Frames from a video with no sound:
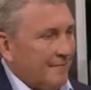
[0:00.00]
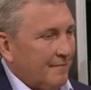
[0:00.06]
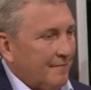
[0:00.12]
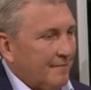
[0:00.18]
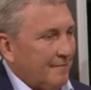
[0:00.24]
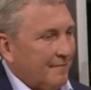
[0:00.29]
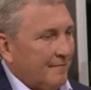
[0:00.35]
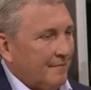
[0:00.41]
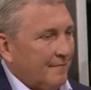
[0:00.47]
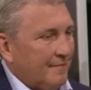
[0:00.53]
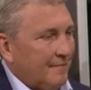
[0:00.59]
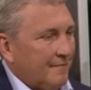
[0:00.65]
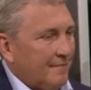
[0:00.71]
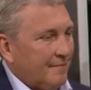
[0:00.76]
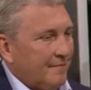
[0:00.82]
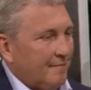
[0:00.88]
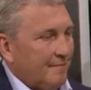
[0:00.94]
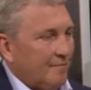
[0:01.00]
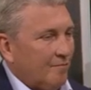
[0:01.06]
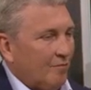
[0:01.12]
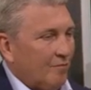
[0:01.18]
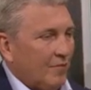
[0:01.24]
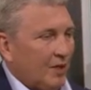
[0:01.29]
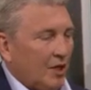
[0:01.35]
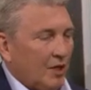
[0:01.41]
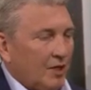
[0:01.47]

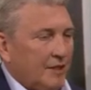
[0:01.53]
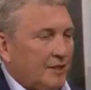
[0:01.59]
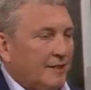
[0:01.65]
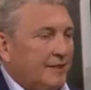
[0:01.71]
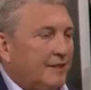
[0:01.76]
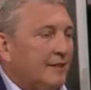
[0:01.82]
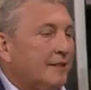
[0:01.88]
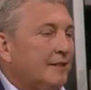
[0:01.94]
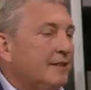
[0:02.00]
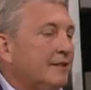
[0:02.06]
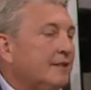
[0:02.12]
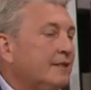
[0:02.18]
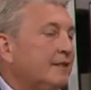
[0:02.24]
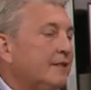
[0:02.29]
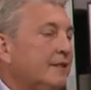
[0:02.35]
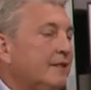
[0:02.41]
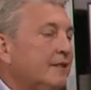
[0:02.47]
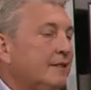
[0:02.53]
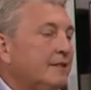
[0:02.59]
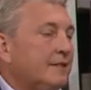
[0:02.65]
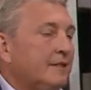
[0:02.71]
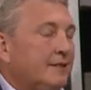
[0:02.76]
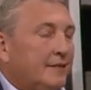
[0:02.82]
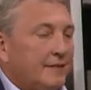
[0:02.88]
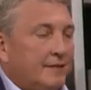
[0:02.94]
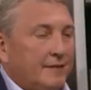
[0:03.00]

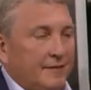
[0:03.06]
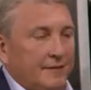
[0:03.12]
(silent)